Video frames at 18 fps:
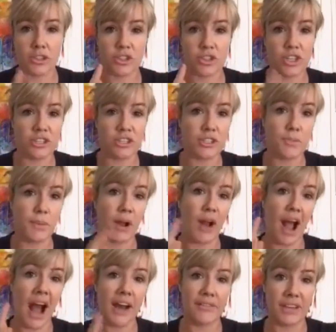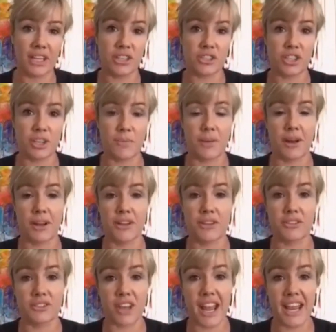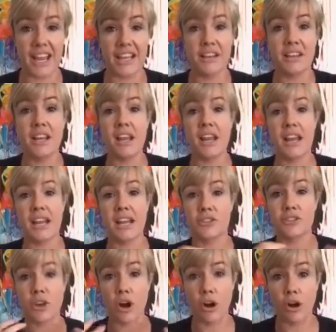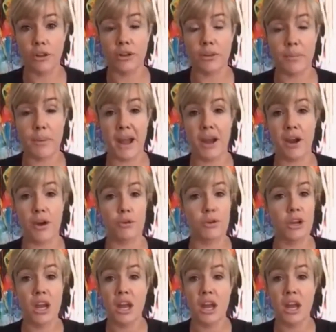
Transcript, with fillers: just about having a gym on site. It's all about